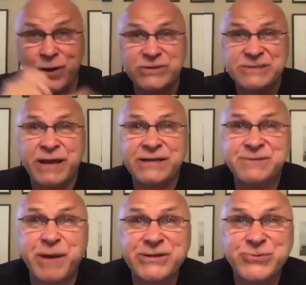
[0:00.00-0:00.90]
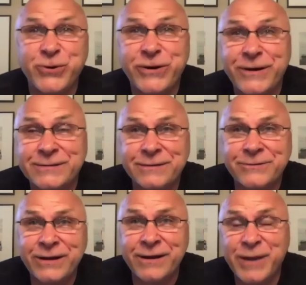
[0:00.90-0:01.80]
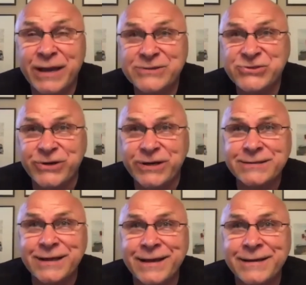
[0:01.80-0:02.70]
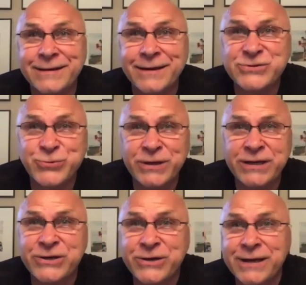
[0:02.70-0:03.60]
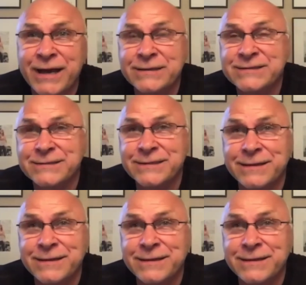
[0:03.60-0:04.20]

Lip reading: it was Bay's Menswear right on Main Street, and I was really good at